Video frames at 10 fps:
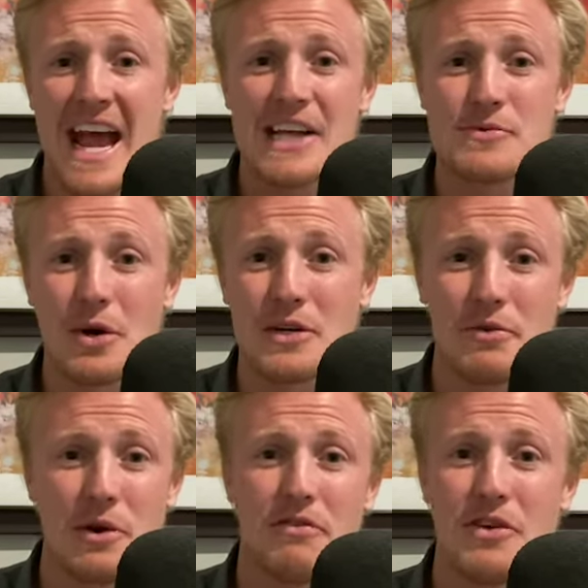has worked
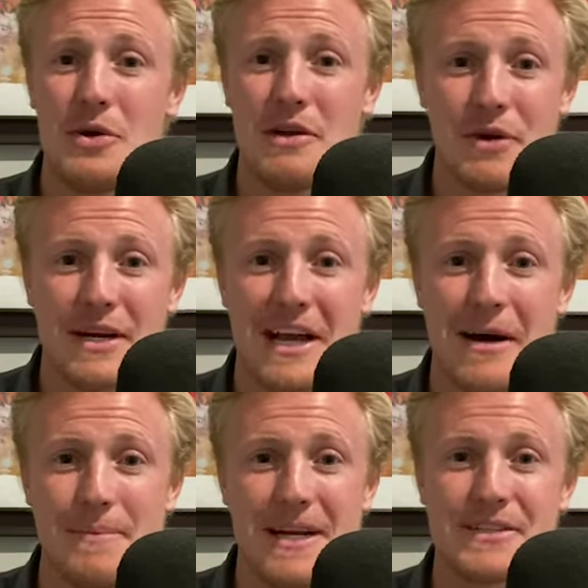for a few different
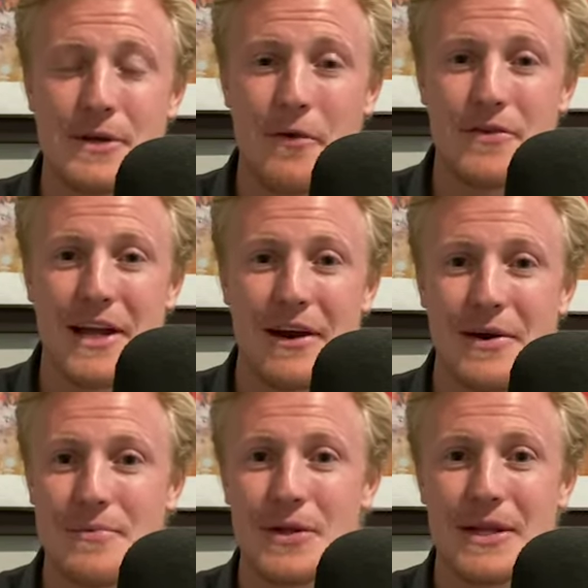companies over there,
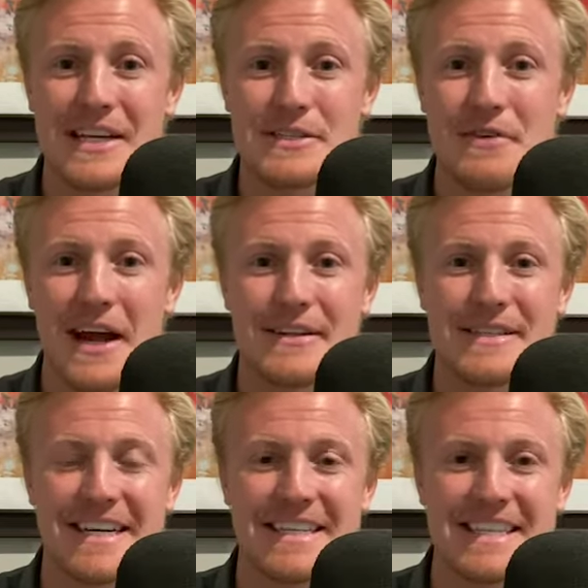and really has
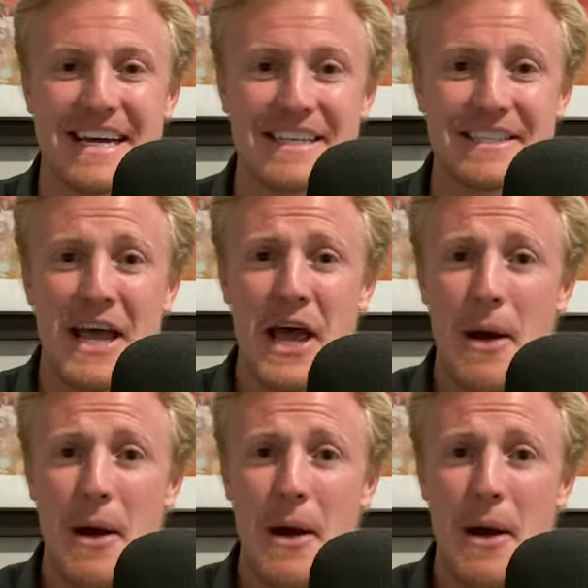found success.